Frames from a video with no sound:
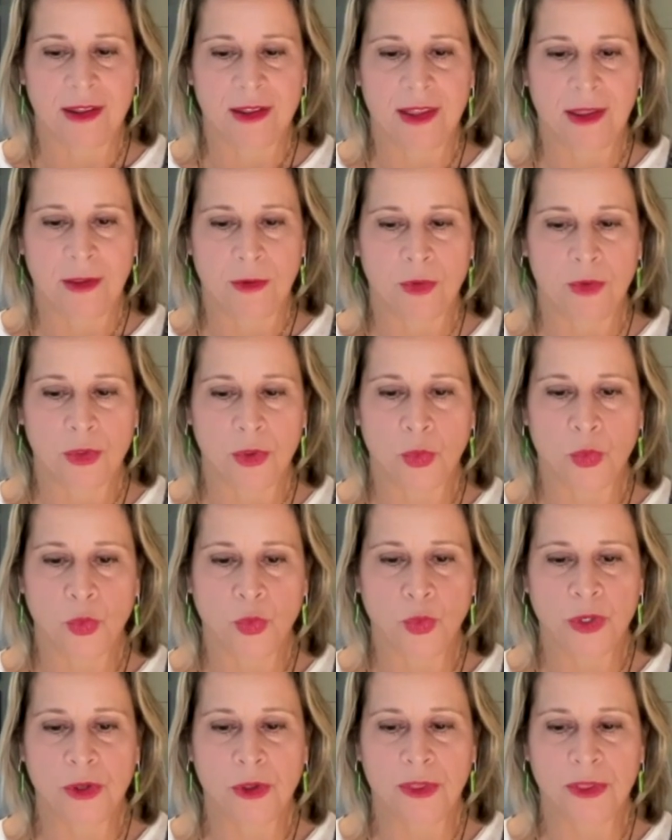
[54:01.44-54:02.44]
the the
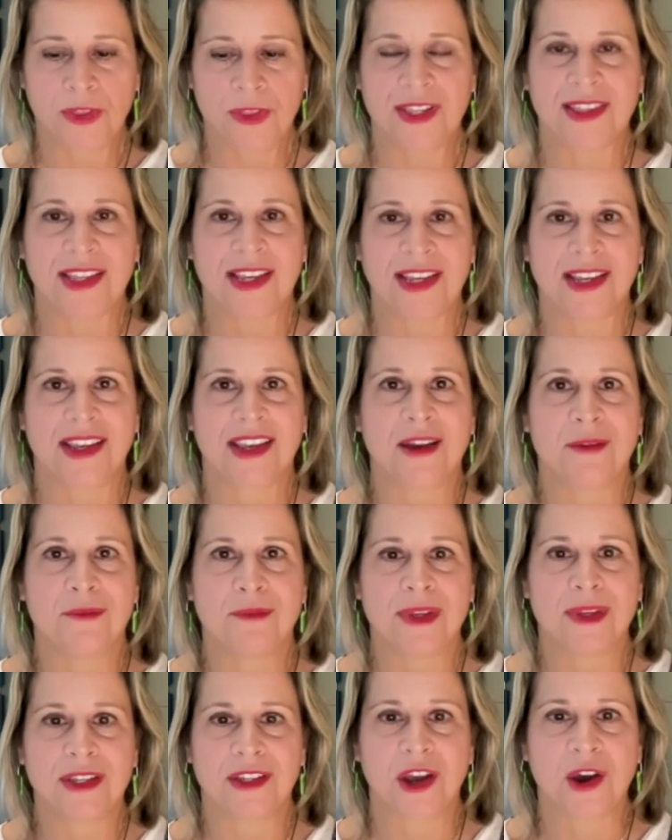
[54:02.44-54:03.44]
real thing that kept
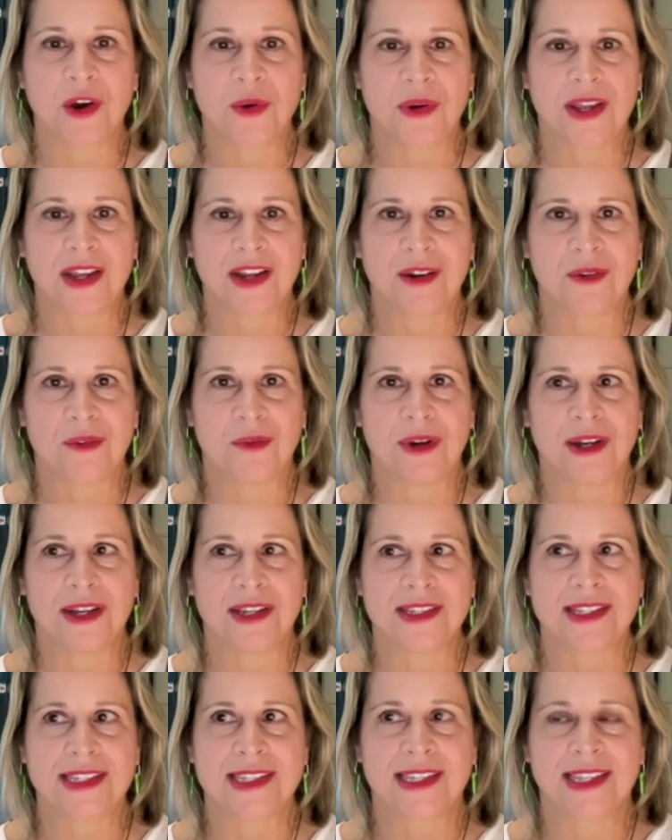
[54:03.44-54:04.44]
me going
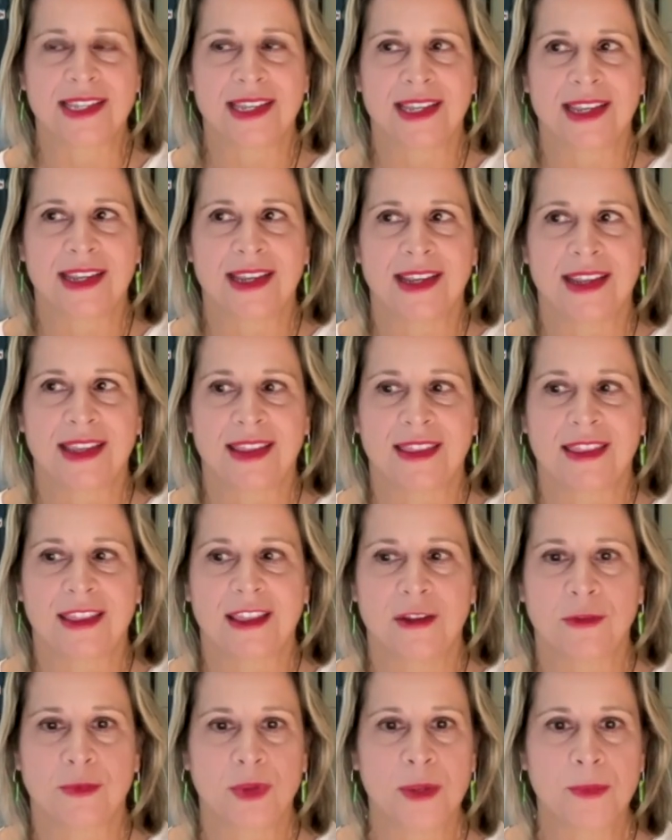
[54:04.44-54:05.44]
was
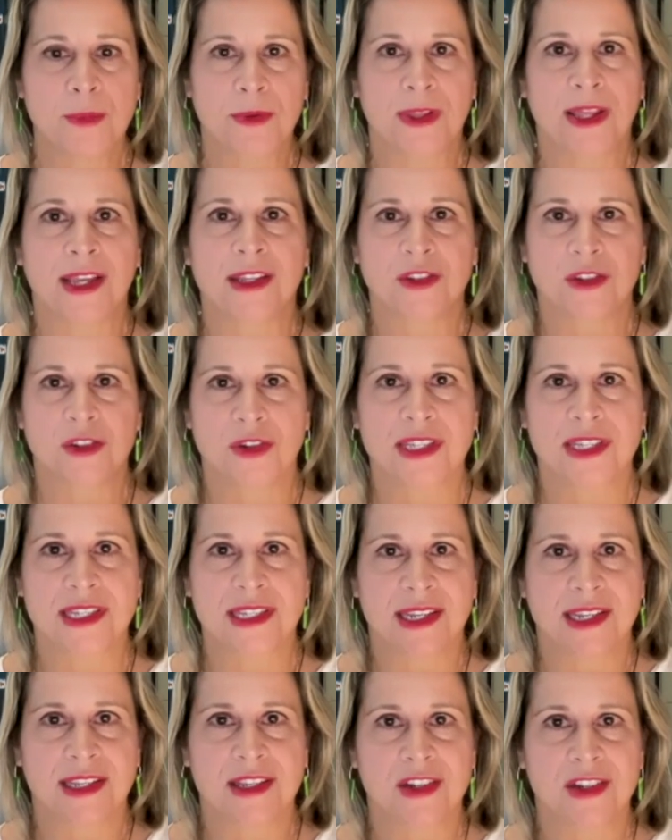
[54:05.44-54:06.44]
that people like Tristan
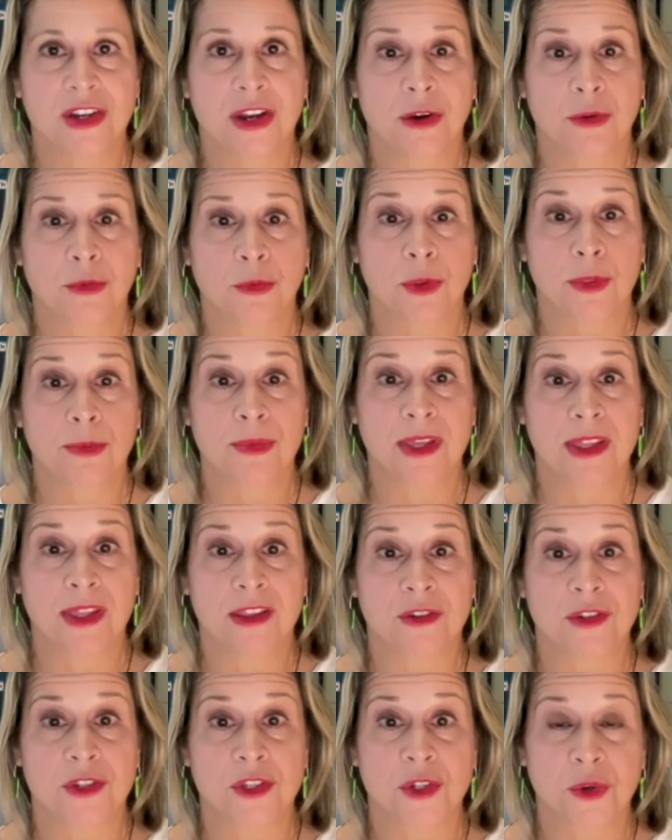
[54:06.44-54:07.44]
had shared with me
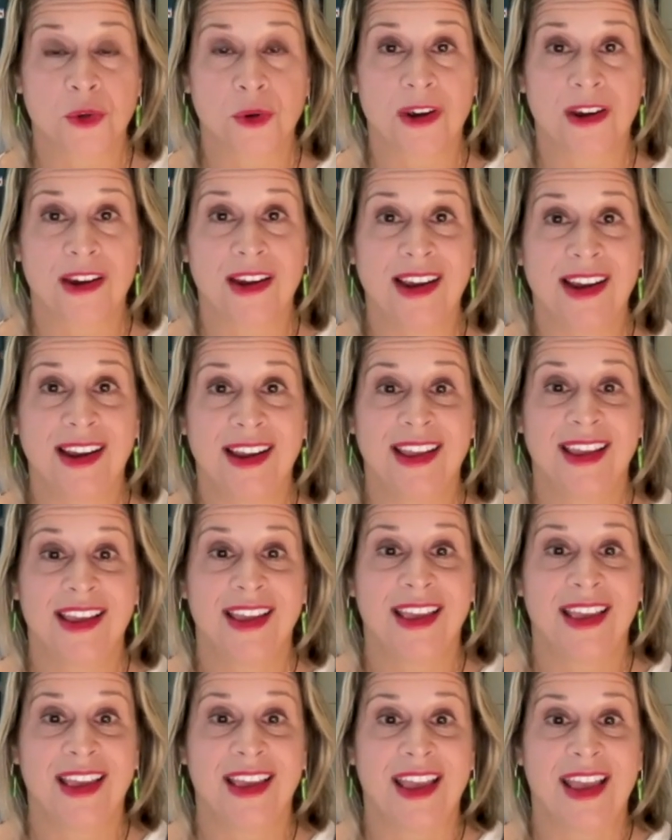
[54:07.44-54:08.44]
their story
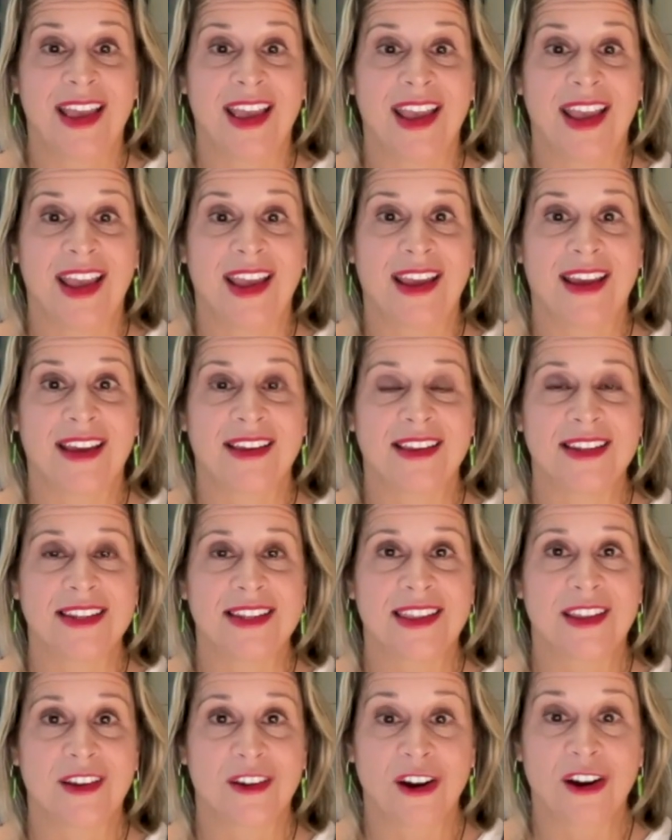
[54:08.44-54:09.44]

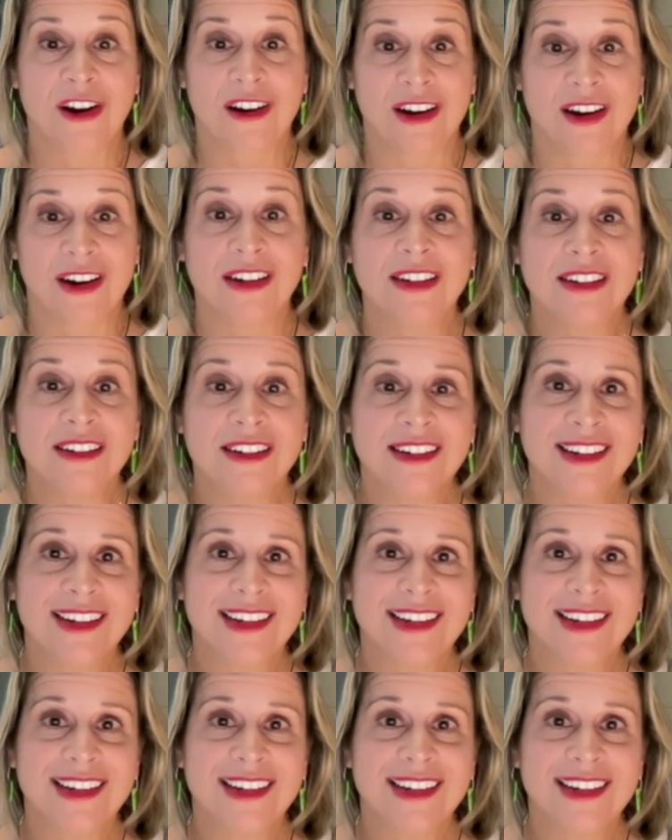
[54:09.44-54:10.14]
and their heart